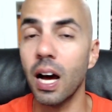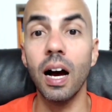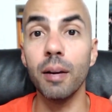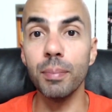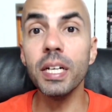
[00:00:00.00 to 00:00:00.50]

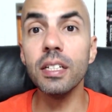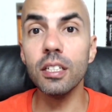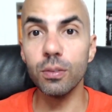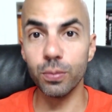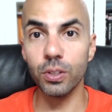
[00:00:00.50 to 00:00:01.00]
I may
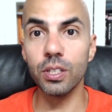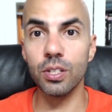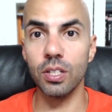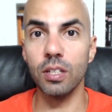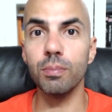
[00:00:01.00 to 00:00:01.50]
need, for
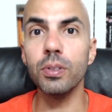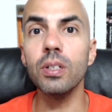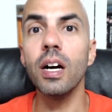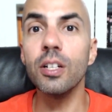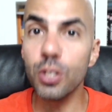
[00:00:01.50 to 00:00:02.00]
example,
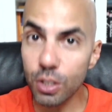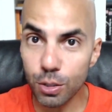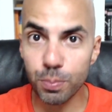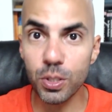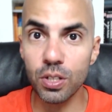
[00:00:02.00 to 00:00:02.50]
a
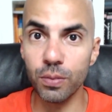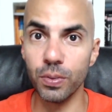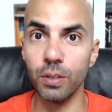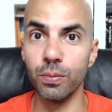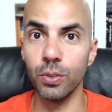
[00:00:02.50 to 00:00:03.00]

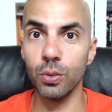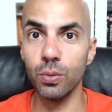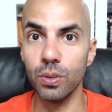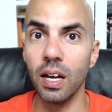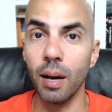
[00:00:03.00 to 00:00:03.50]
geo-specific
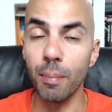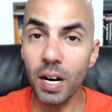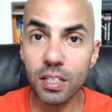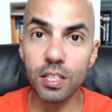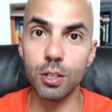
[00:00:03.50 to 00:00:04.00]
view, a
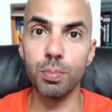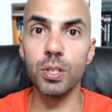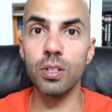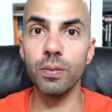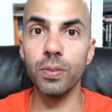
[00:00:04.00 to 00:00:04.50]

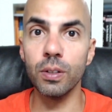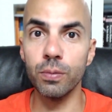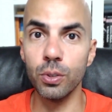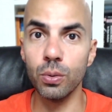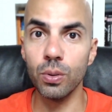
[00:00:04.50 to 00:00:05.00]
market-specific
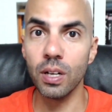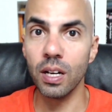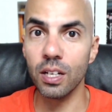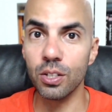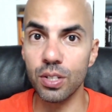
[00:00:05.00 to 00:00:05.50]
view,
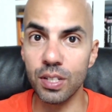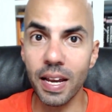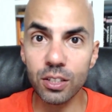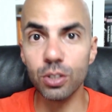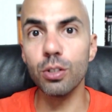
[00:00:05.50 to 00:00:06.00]
a
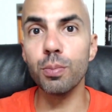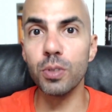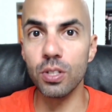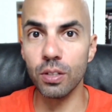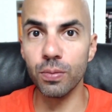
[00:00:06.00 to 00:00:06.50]

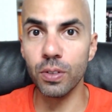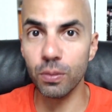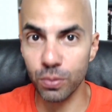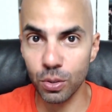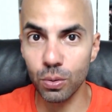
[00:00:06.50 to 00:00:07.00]
sectoral-specific
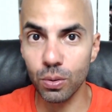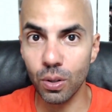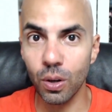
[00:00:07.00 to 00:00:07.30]
view,